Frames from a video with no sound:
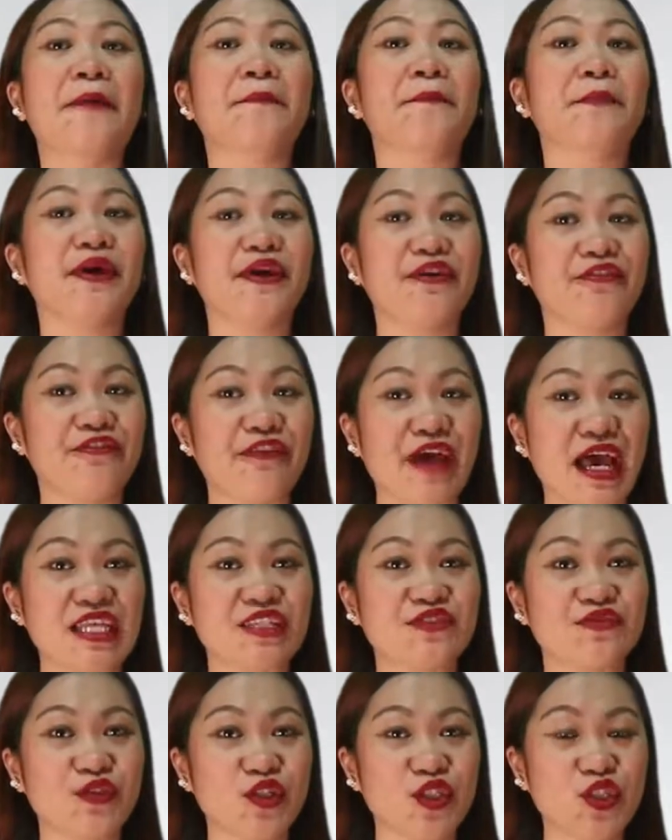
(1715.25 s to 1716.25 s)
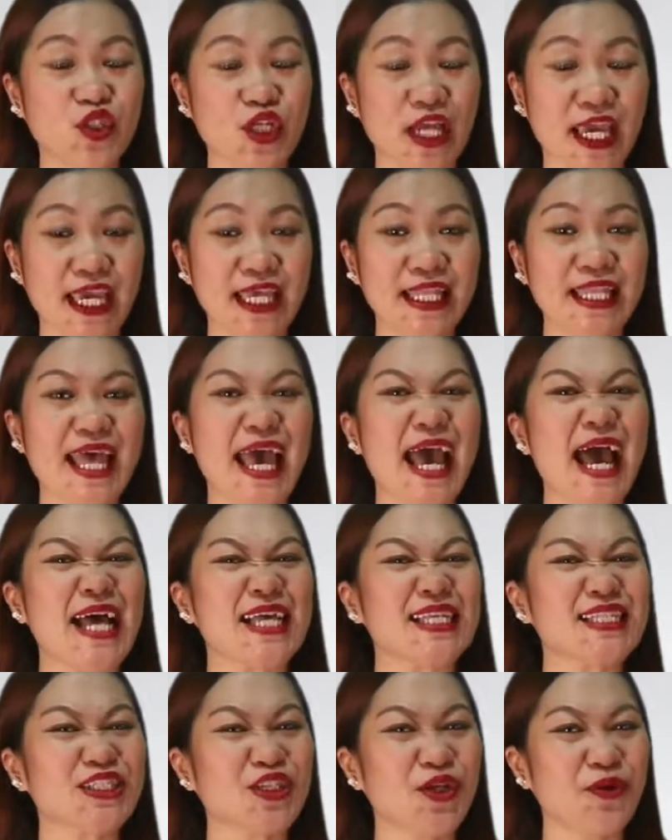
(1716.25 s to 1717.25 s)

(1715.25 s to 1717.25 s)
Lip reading: by a fast food chain as